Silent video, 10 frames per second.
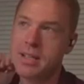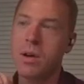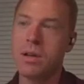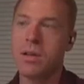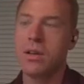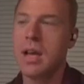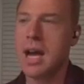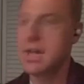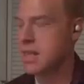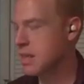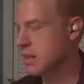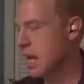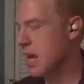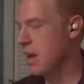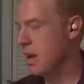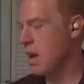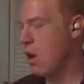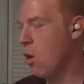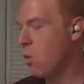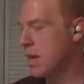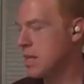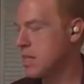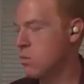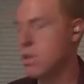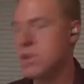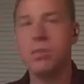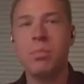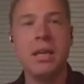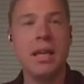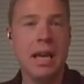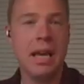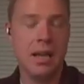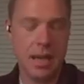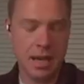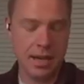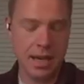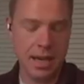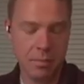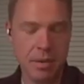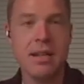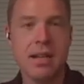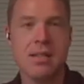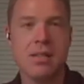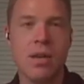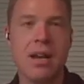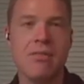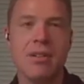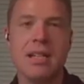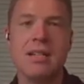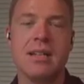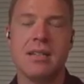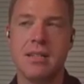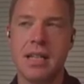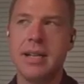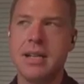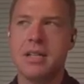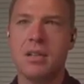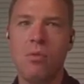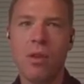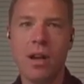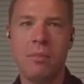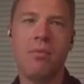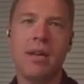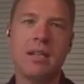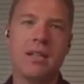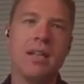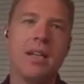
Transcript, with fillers: Well, I think that always what should be in uh, an appendix is whatever is necessary to support a point